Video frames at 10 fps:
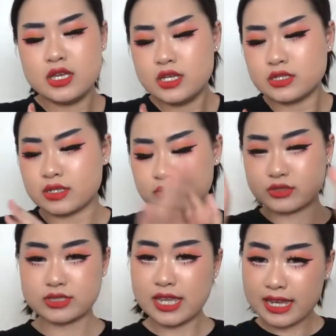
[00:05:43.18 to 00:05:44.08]
So I was
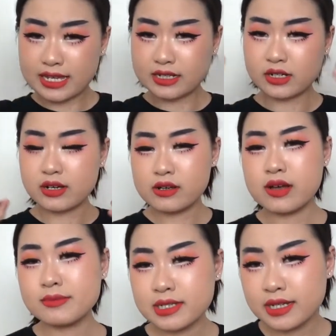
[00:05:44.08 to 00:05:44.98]
just like, girl,
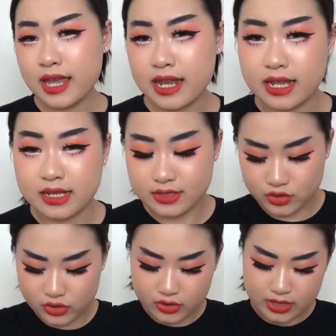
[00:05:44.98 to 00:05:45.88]
I'm gonna get it.
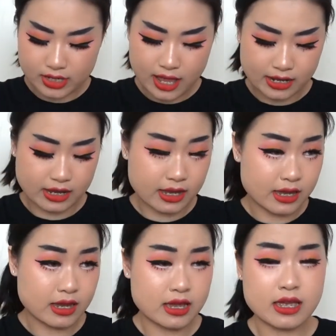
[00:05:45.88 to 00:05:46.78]
So I got it,
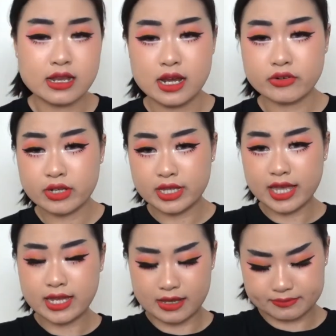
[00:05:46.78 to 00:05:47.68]
and I really
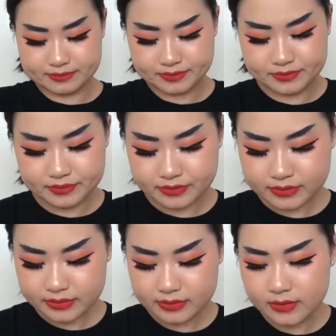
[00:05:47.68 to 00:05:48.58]
like it.
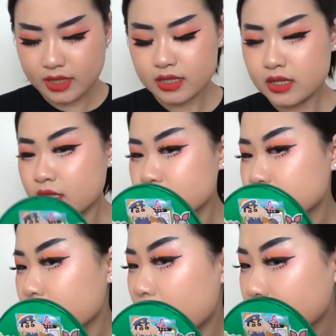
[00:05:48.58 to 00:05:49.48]

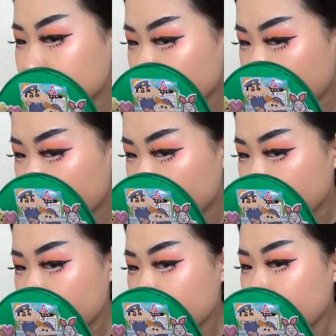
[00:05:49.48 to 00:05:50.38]
So I'm gonna
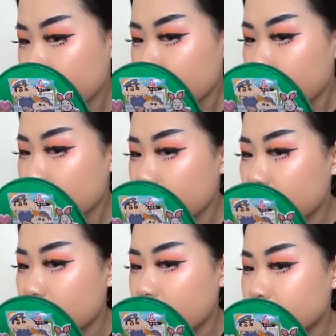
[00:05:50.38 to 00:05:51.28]

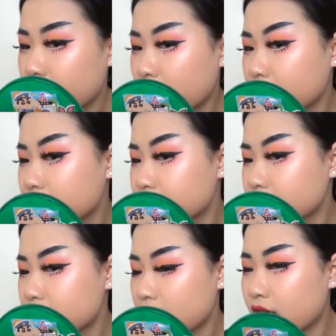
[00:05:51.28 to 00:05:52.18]
um,
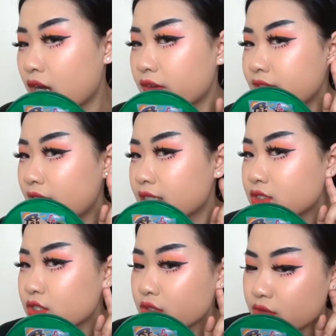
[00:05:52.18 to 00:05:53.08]
take off the other
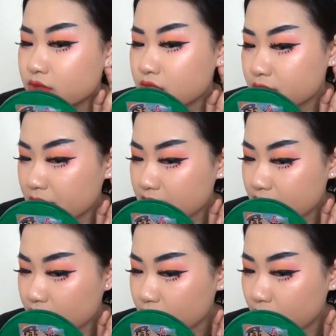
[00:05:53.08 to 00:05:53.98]
two just because
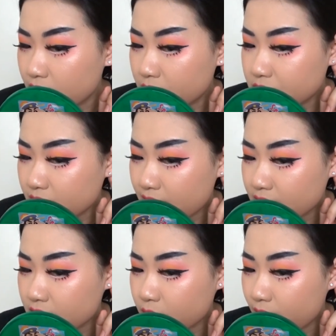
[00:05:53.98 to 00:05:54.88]
I don't want them to get
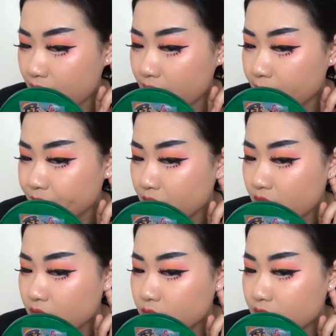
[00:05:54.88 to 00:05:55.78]
in the way
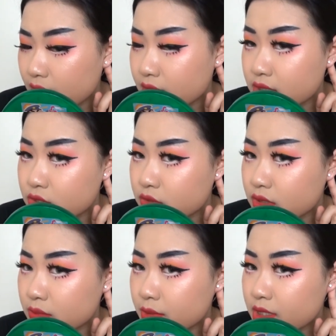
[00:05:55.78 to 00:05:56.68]
when I
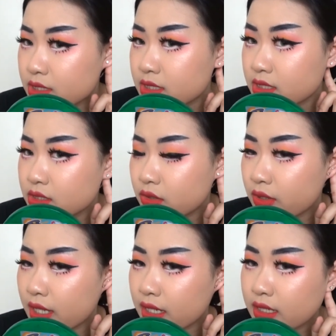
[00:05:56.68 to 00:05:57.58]
doing the piercing so
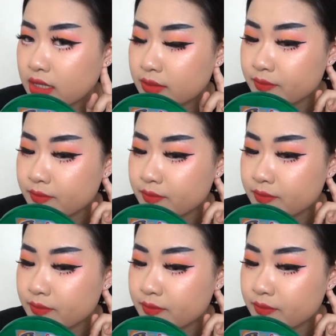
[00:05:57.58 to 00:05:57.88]
like